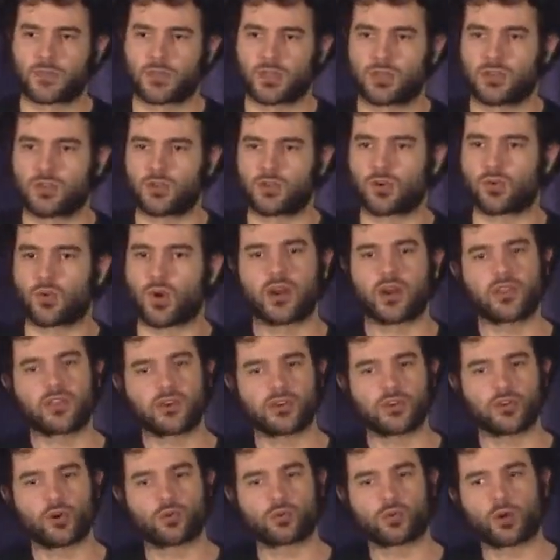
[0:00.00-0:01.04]
You know, why are there
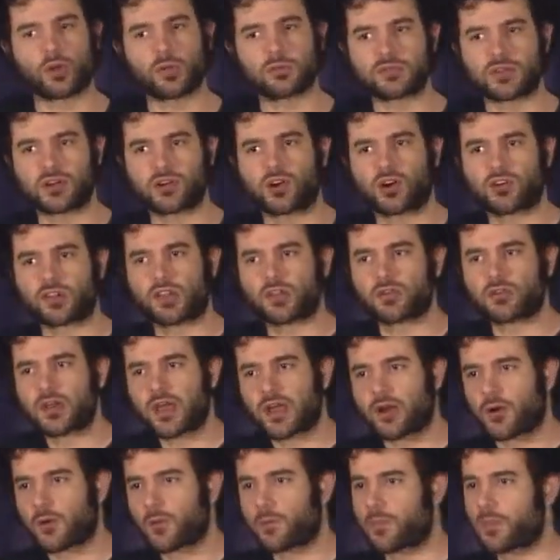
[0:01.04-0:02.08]
no roll-ups on Cardano
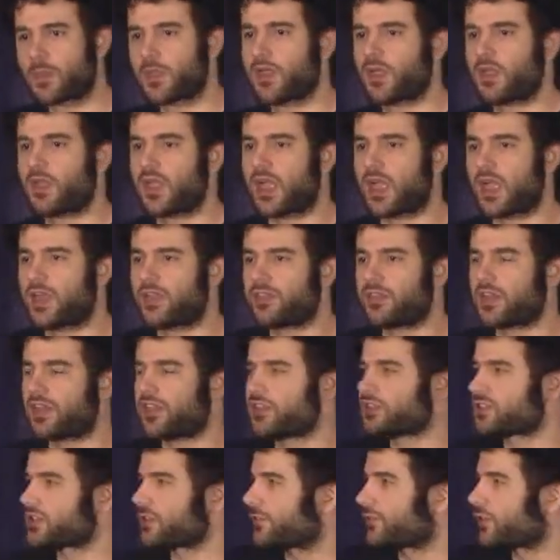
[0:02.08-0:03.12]
now? And, and
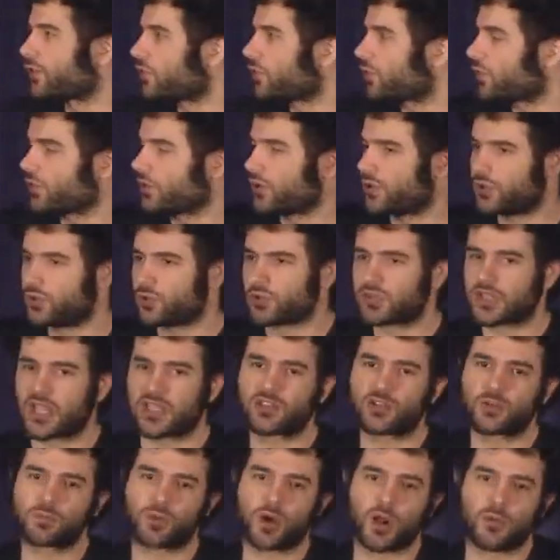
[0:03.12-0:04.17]
there's a few, you know,
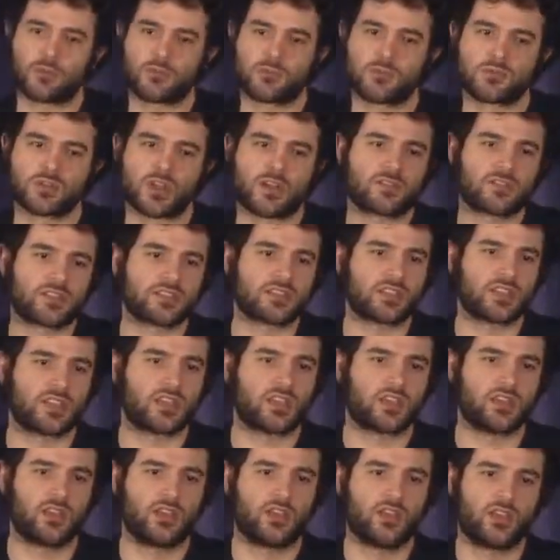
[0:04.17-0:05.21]
technical problems.
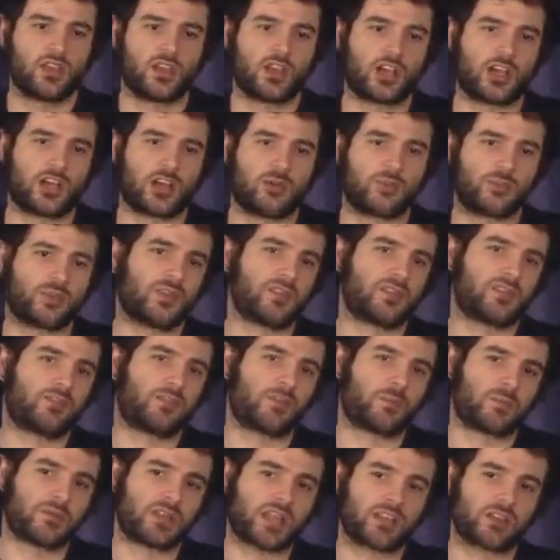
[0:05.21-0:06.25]
Obviously, um, the,
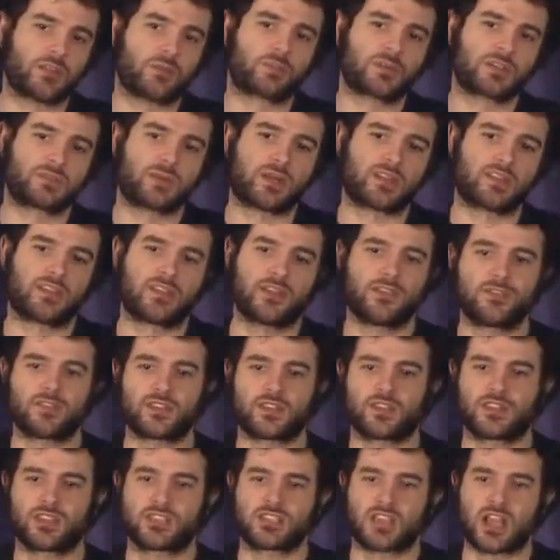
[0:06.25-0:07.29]
from a technical perspective,
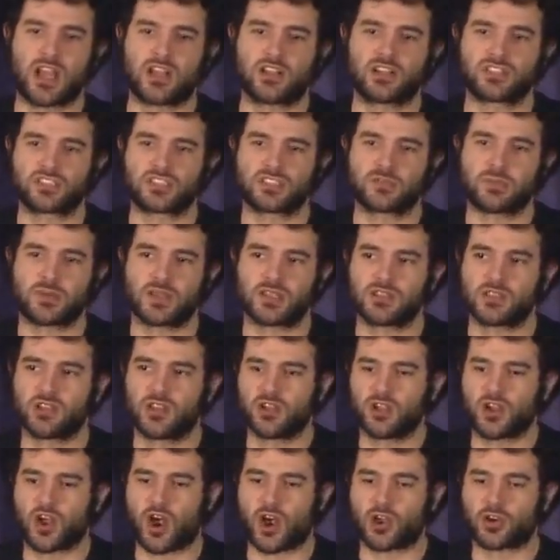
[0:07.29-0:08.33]
that the challenge is a bit
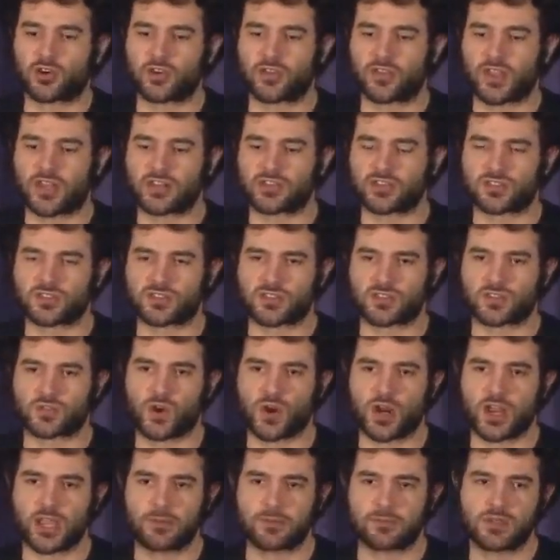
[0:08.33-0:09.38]
harder than I just
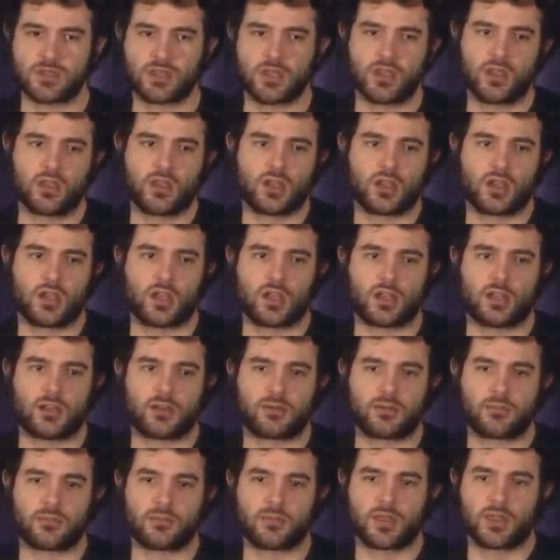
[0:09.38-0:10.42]
described.
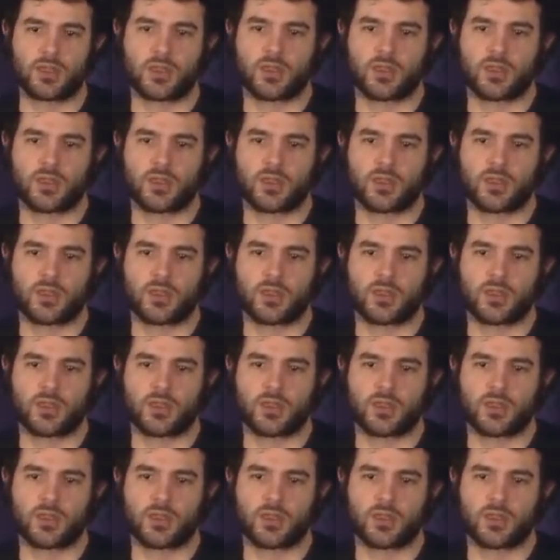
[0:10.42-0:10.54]
Um,